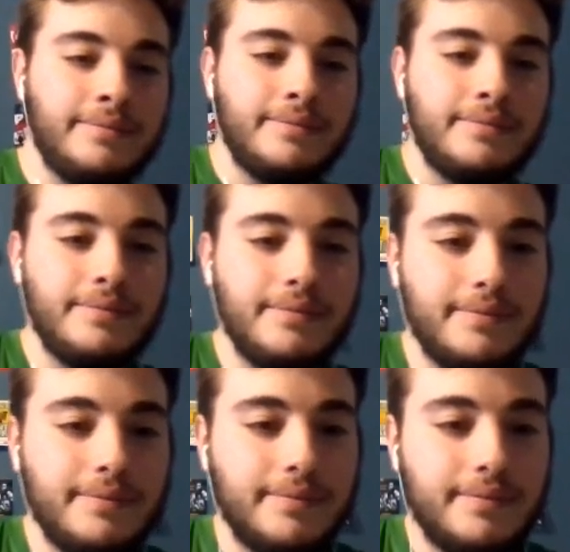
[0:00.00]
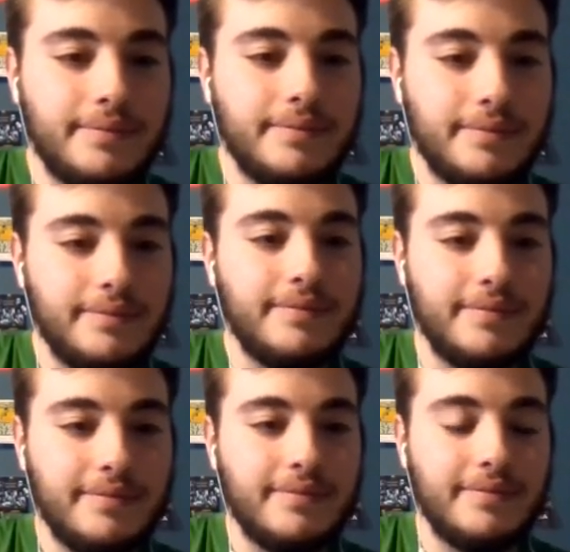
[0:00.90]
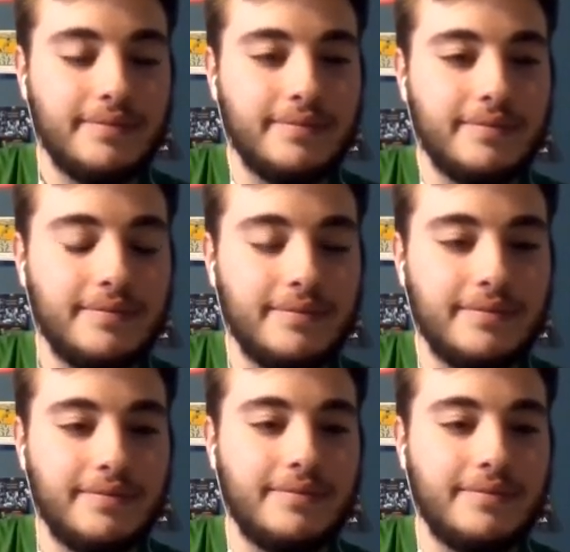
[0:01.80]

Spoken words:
The person shown says nothing.